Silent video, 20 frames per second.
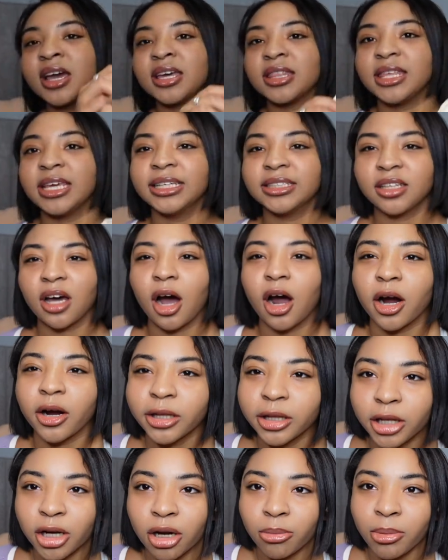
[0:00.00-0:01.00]
These are a
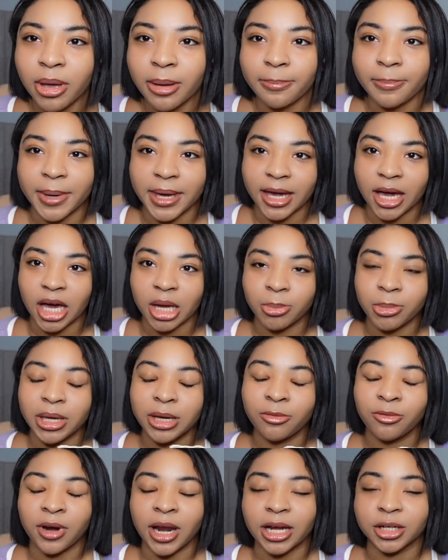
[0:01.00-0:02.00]
little bit big on
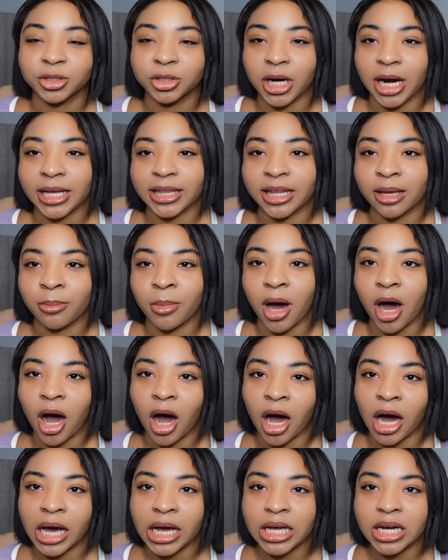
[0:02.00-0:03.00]
me when I tried them
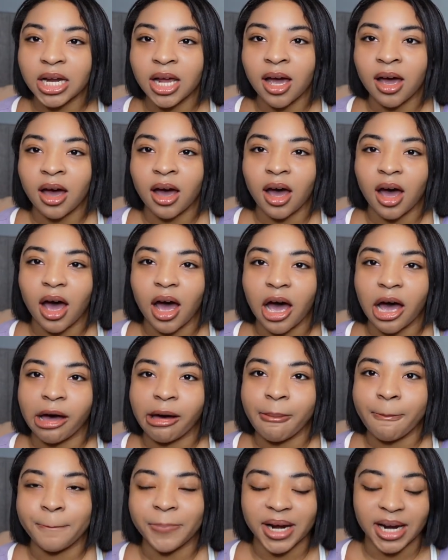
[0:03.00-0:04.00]
on,
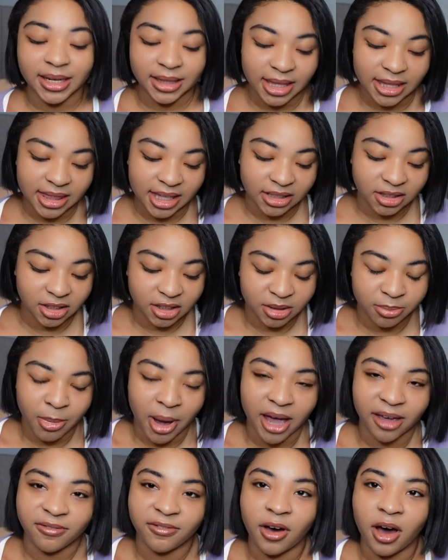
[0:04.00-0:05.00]
but I think that's just
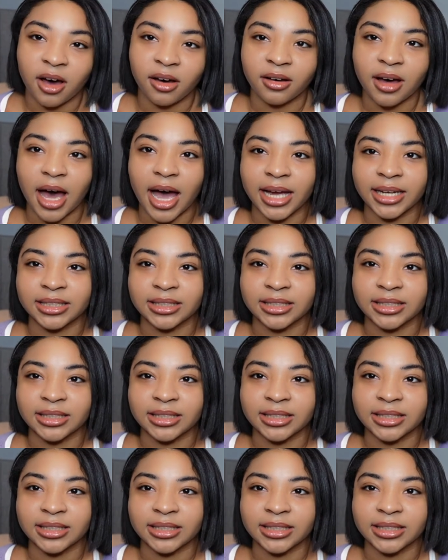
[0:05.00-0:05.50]
my fault. I